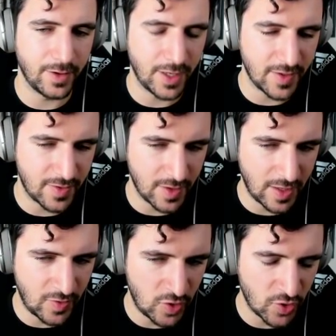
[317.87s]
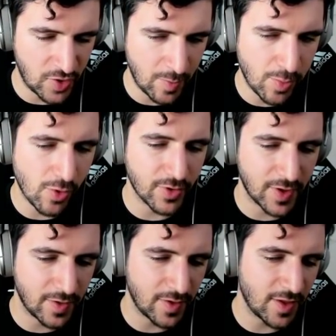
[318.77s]
It's just
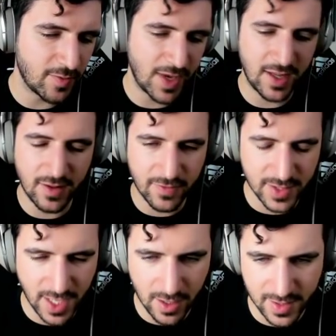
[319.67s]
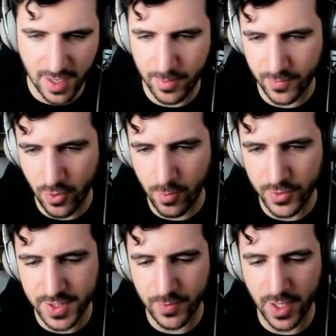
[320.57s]
important. There's many different type of
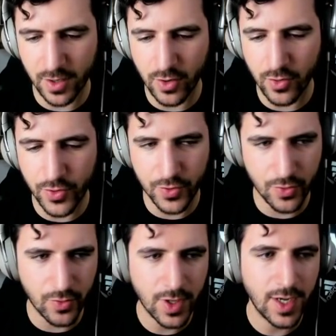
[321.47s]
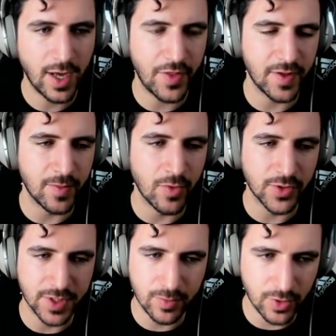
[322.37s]
combos that we can go through. I think the
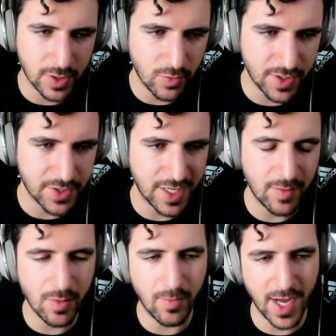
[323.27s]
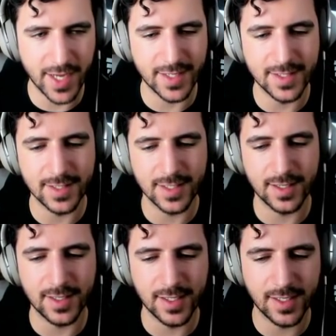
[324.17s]
most important one to keep in mind,
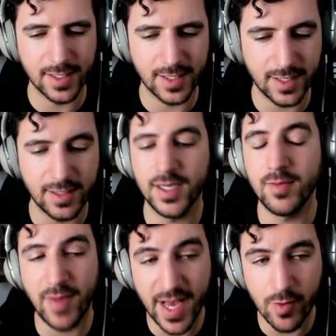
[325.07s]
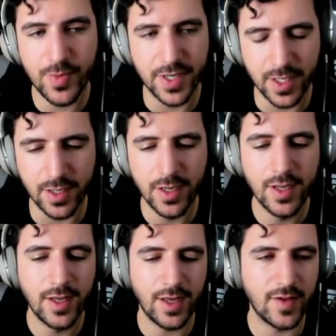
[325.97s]
in my opinion,
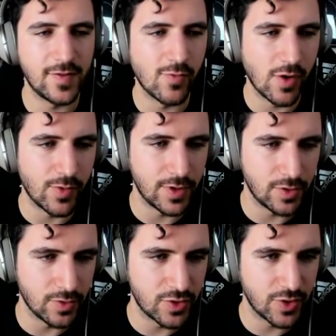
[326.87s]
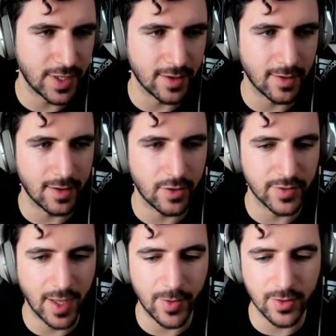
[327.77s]
is the one where you trigger
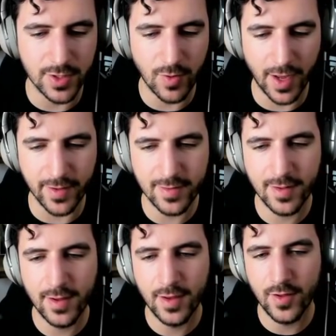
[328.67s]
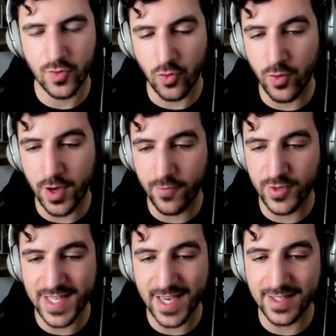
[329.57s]
your W twice. So if
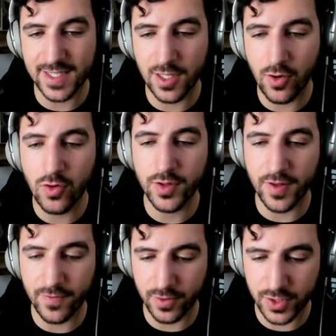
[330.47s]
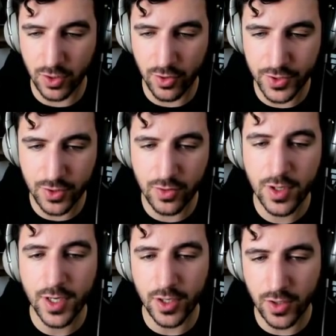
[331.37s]
we take it slow, the first auto,
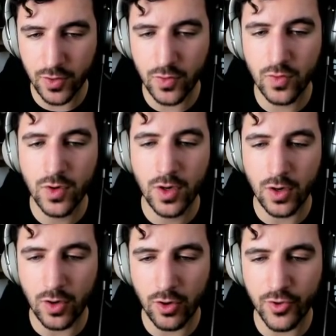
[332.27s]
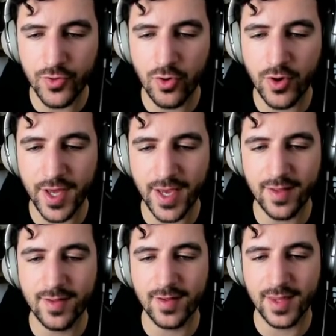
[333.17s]
Q, auto,
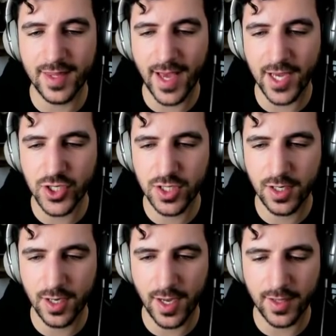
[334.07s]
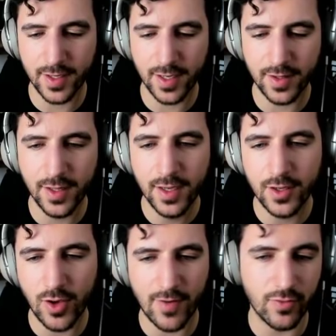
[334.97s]
hit, dash, and then
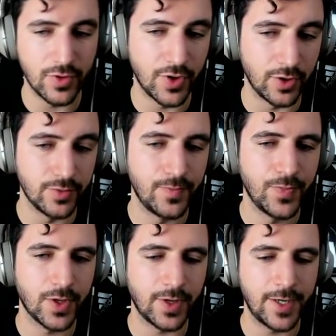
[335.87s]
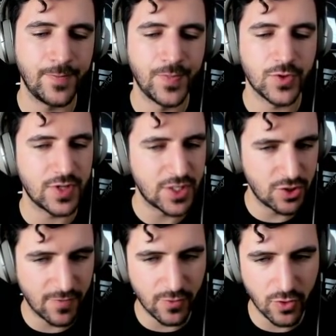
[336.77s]
you have ult on. Alright, so this
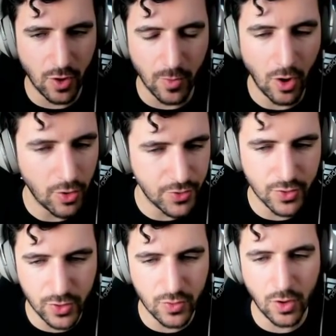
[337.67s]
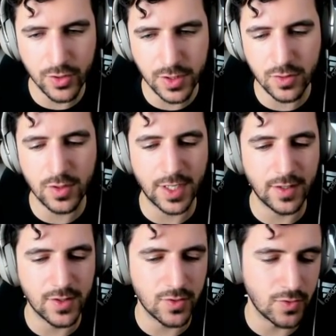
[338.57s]
is your full combo, auto, Q, auto,
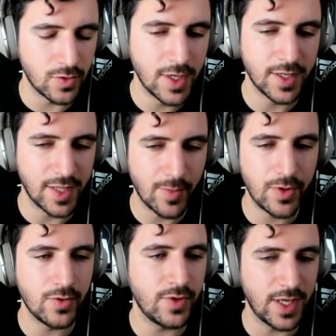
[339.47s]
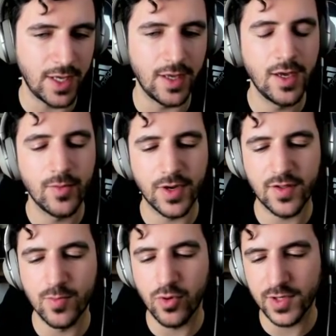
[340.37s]
into W, E. But
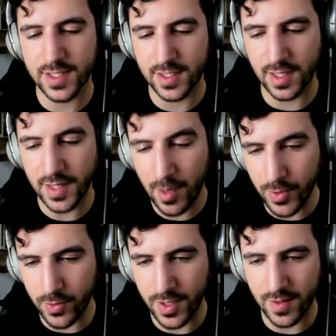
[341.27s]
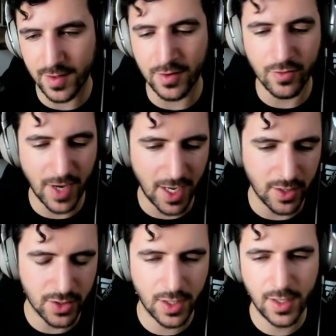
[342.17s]
it's important that the W hits in
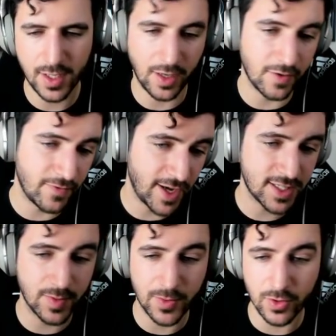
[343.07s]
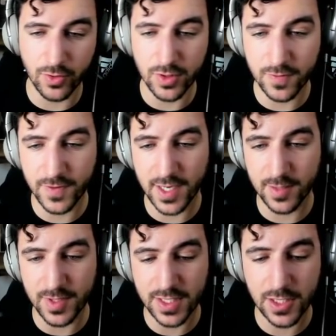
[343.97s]
range. In other fights, maybe you're going to fight
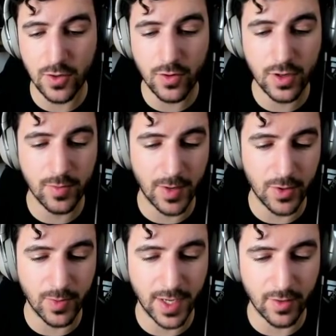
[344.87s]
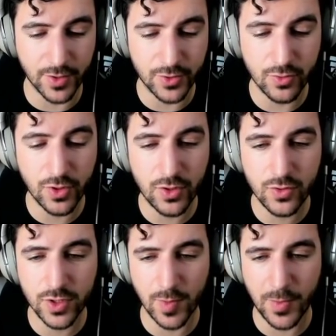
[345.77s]
a bit slower, maybe you play around 2
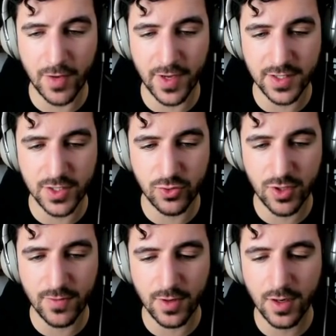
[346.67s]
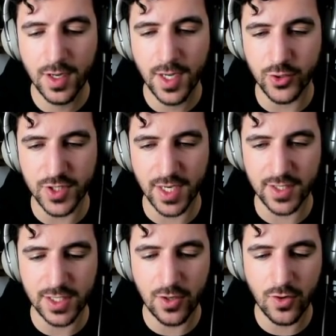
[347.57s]
Qs, maybe you have Essence Reaver, you take
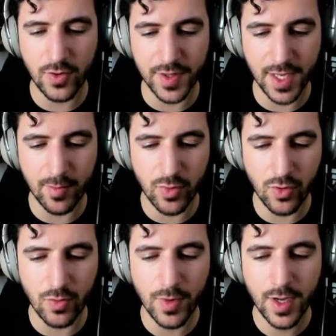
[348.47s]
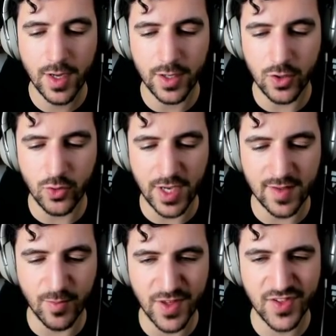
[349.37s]
it slow, and then boom, you
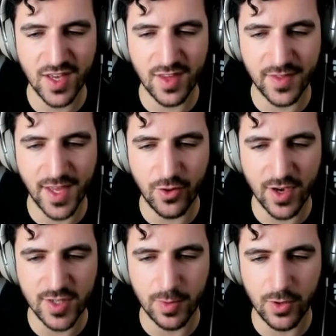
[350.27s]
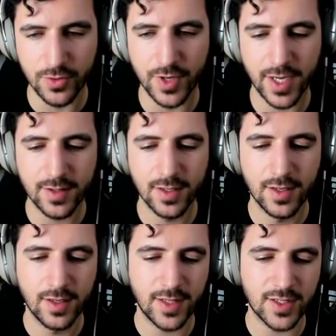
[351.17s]
eat a biscuit, and then you explode, right?
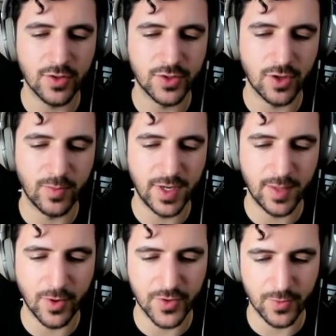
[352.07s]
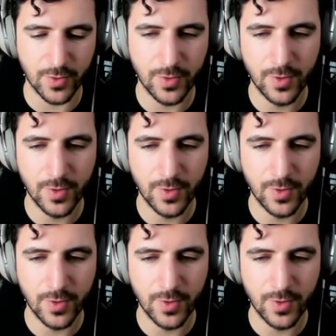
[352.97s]
That's also completely possible.